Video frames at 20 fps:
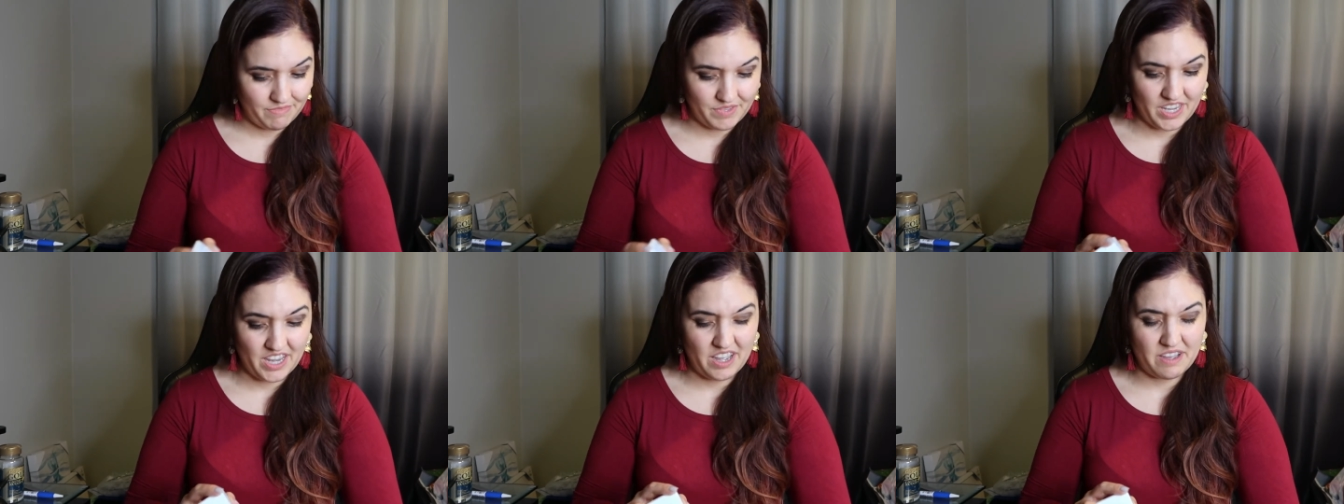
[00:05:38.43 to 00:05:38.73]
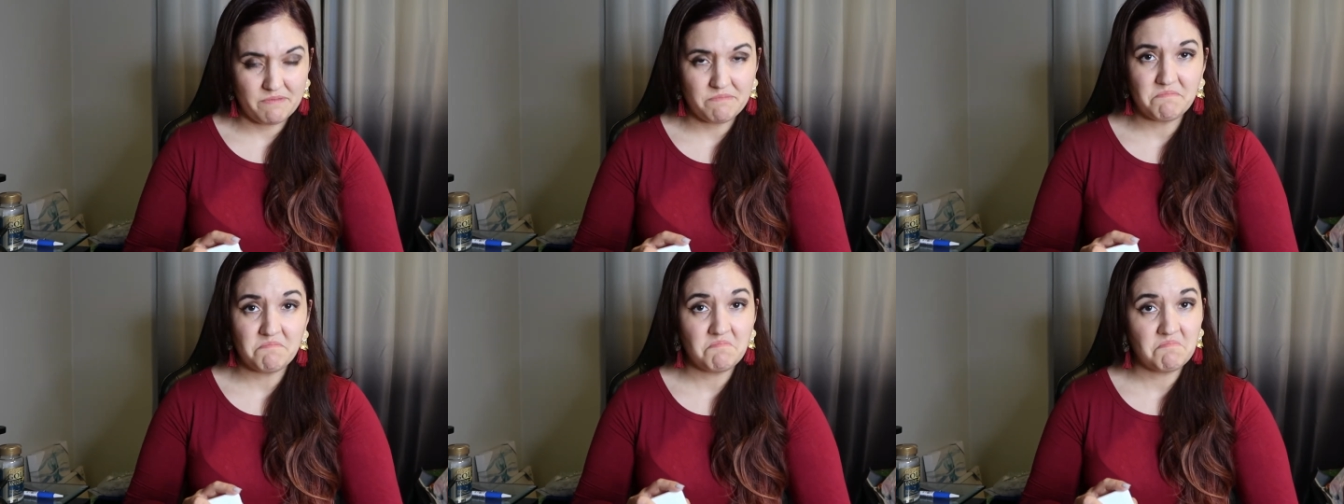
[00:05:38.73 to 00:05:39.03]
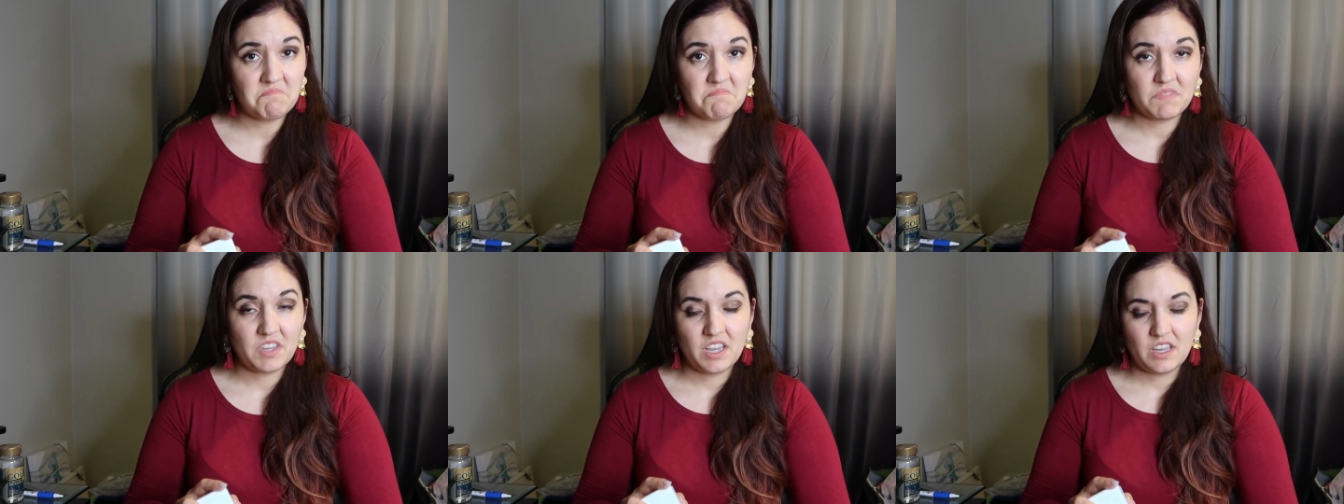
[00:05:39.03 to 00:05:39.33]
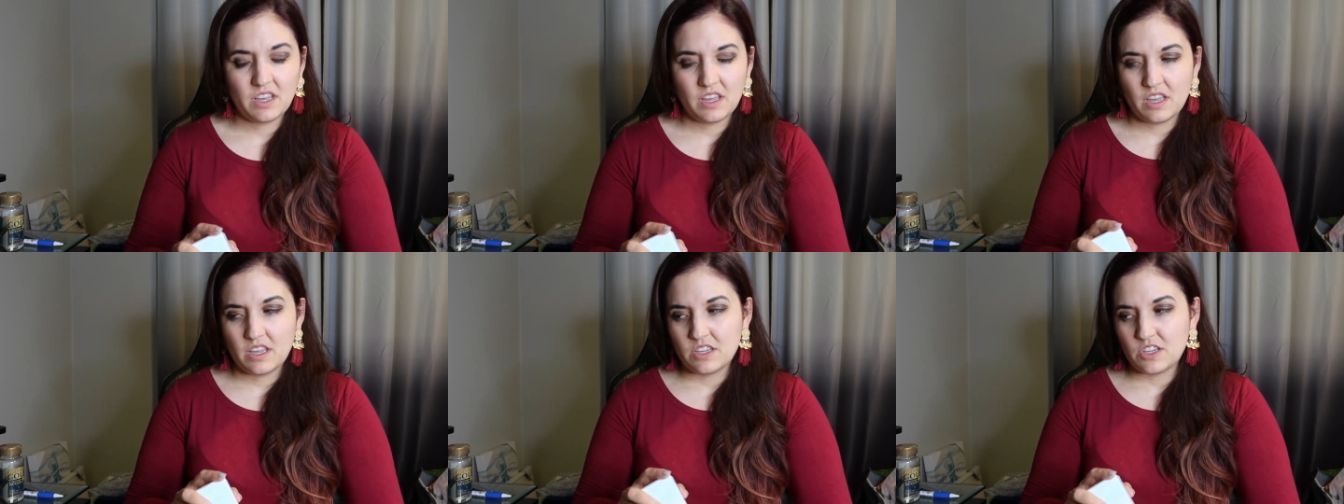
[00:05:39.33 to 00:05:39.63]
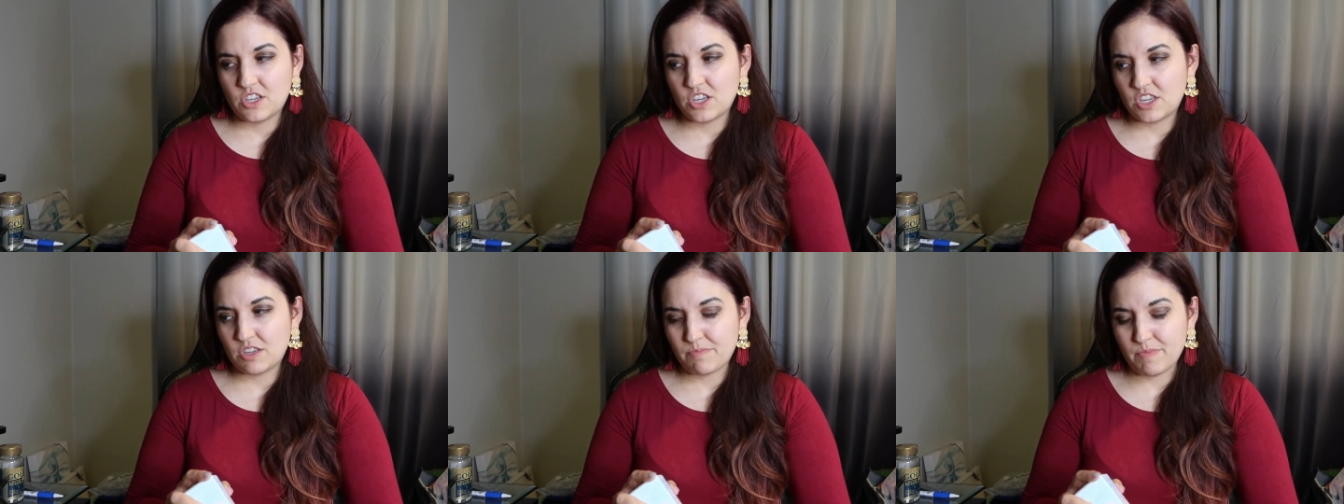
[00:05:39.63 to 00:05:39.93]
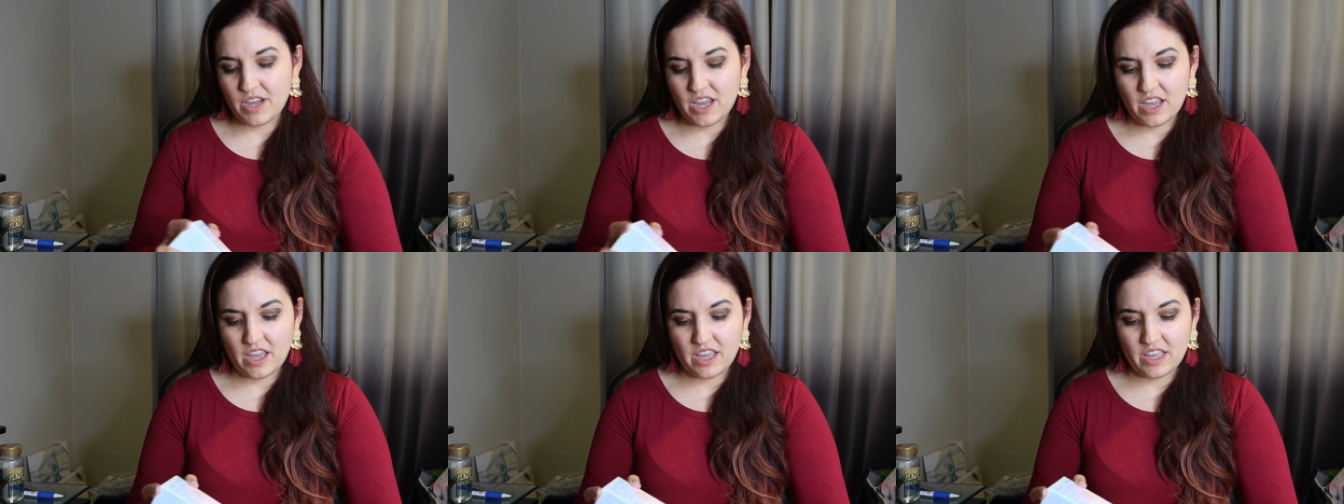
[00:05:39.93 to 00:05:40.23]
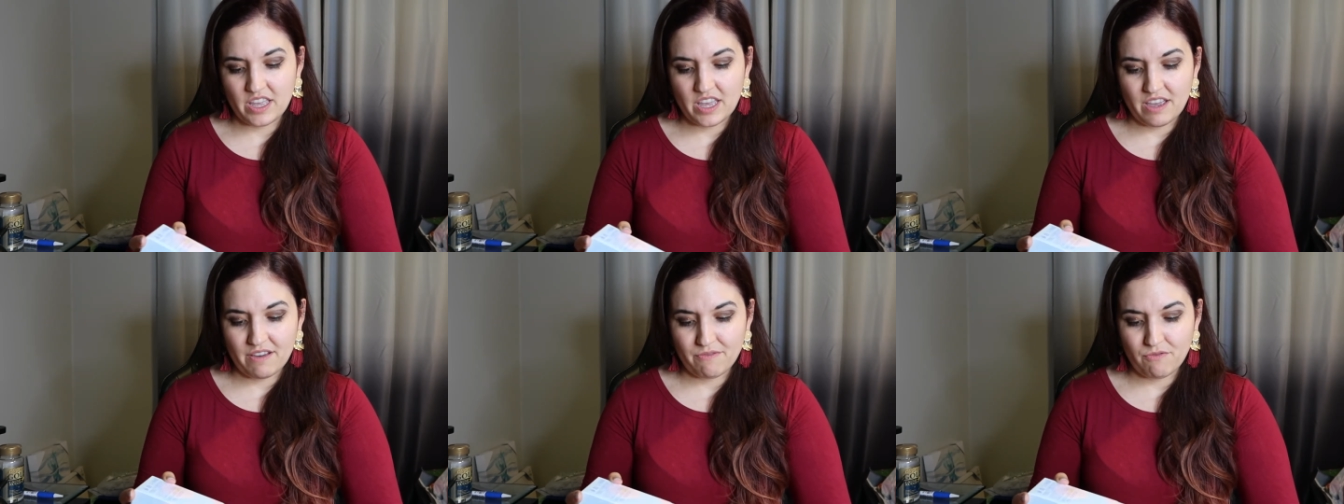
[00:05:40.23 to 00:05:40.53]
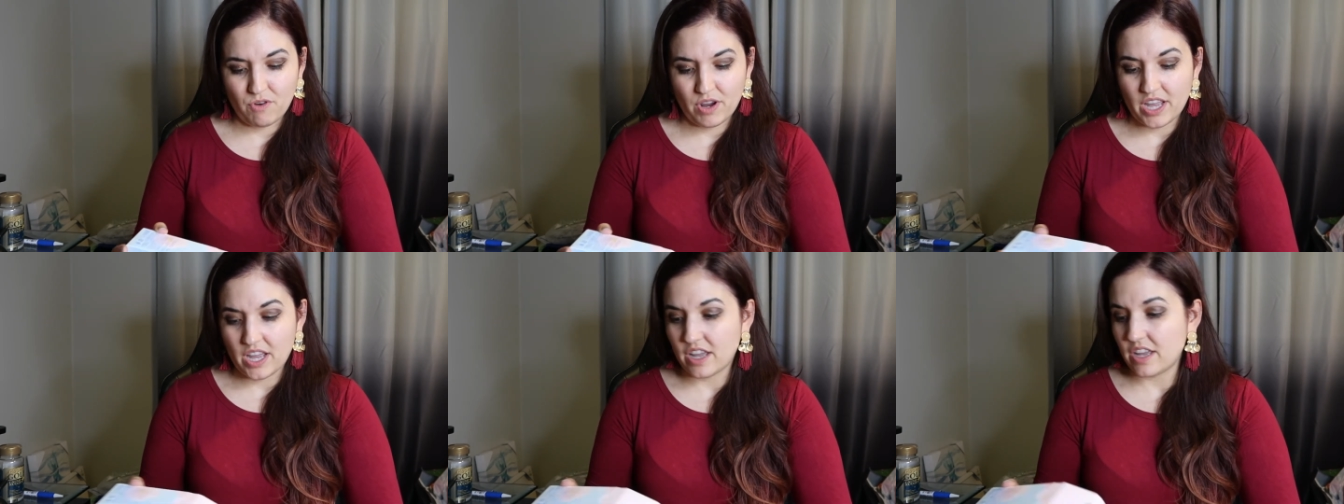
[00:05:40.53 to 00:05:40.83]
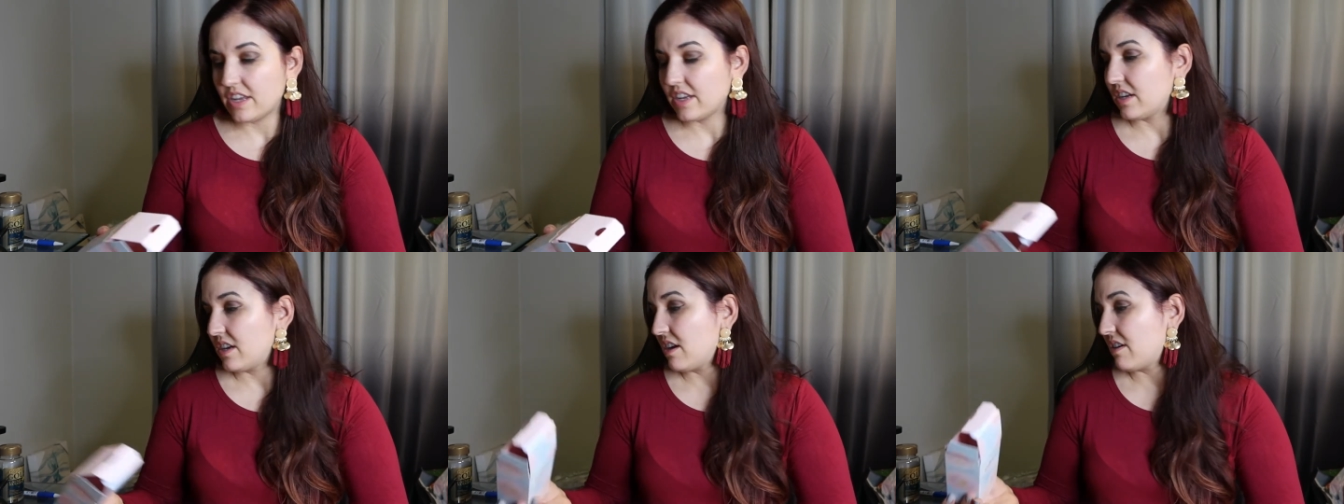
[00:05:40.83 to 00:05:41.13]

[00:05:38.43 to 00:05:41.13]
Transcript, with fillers: Yeah. Just my F Y I.